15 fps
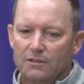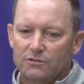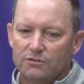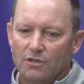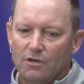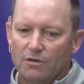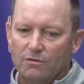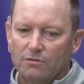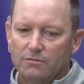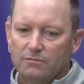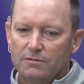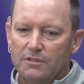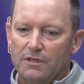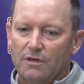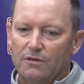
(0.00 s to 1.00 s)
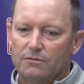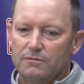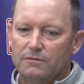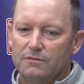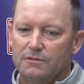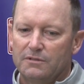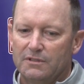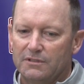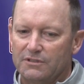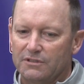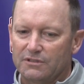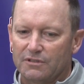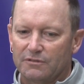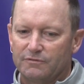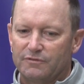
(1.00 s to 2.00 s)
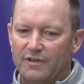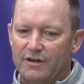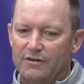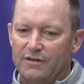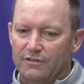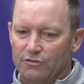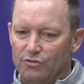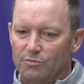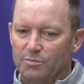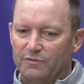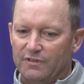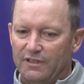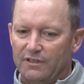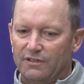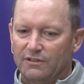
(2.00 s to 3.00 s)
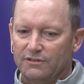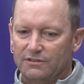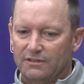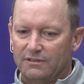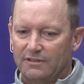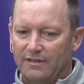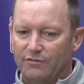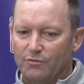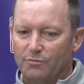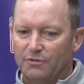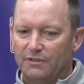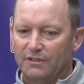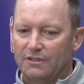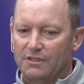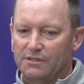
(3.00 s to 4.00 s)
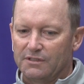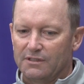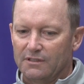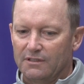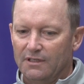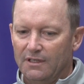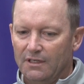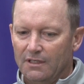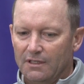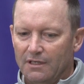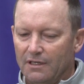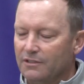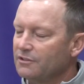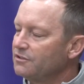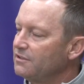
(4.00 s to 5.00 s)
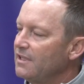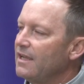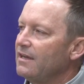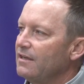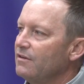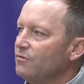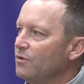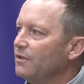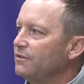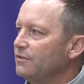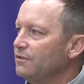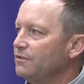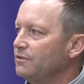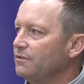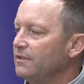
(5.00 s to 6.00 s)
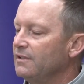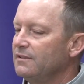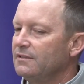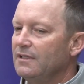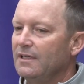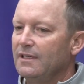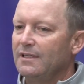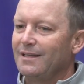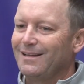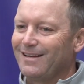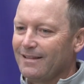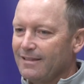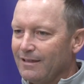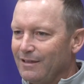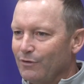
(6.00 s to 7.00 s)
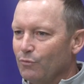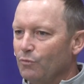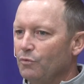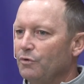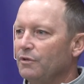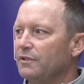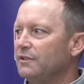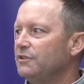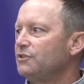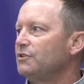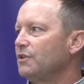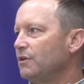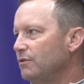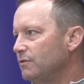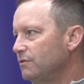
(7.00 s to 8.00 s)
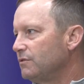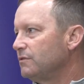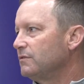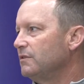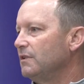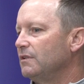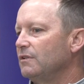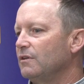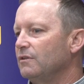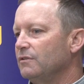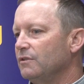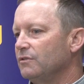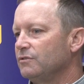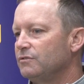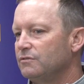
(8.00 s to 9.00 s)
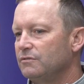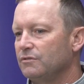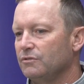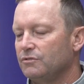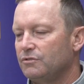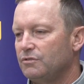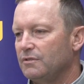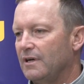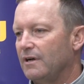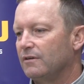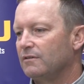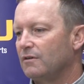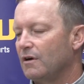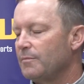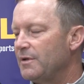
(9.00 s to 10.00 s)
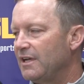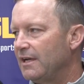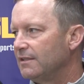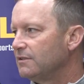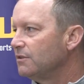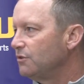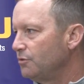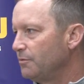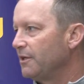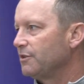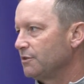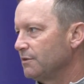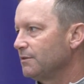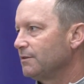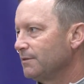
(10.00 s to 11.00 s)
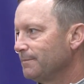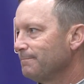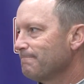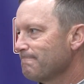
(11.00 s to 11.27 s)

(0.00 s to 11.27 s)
So, you know, it's just a veteran group of hitters that have a really clear understanding of what they're doing. And I think it really shows, you know, in those 2-out RBI situations.